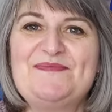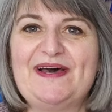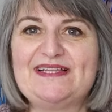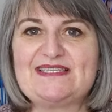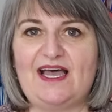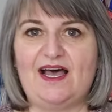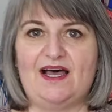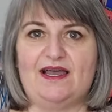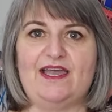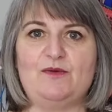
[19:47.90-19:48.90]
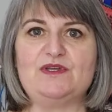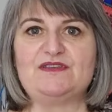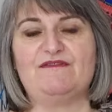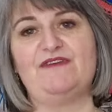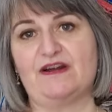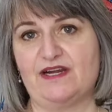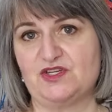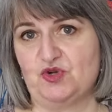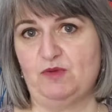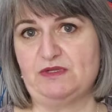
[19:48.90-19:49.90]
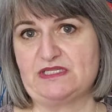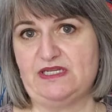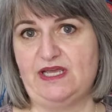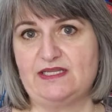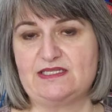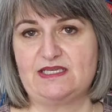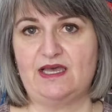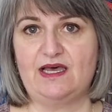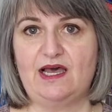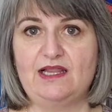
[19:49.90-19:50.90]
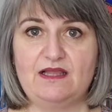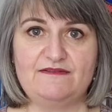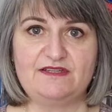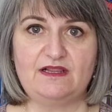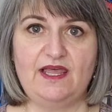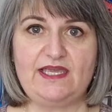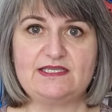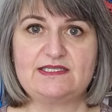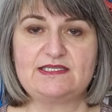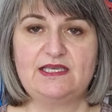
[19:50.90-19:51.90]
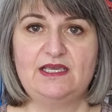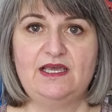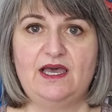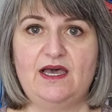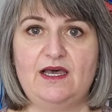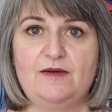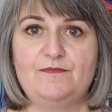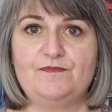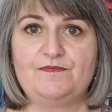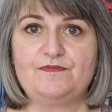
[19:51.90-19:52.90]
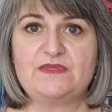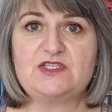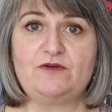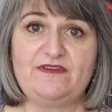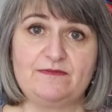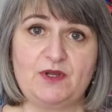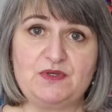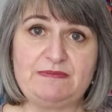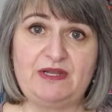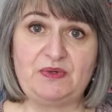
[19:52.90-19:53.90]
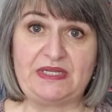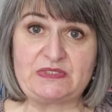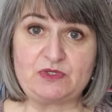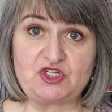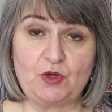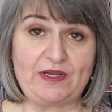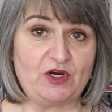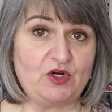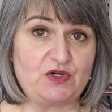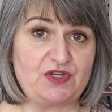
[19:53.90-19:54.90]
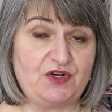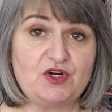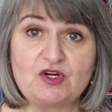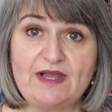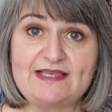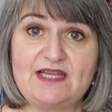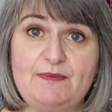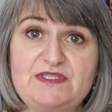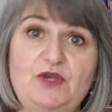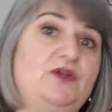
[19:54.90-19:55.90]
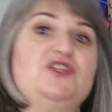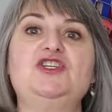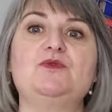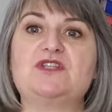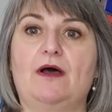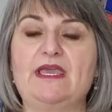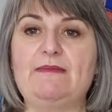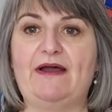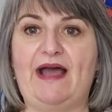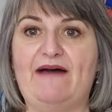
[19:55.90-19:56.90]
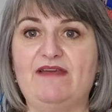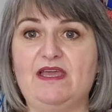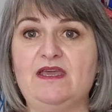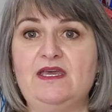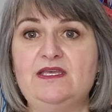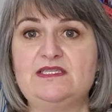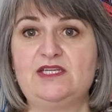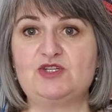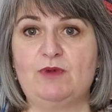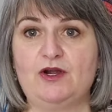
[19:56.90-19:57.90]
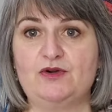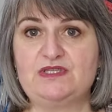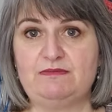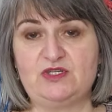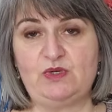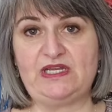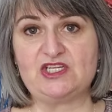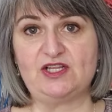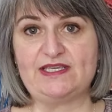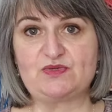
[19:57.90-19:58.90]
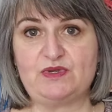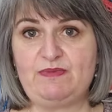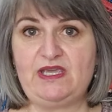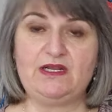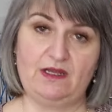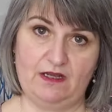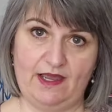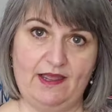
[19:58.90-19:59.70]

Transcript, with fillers: but uh, it was very enjoyable to knit. Uh, I loved the lace. Um, Sophie from Cozy Meadow Knits was showing hers on her last episode and she was talking about having stitch markers in between each lace repeat and I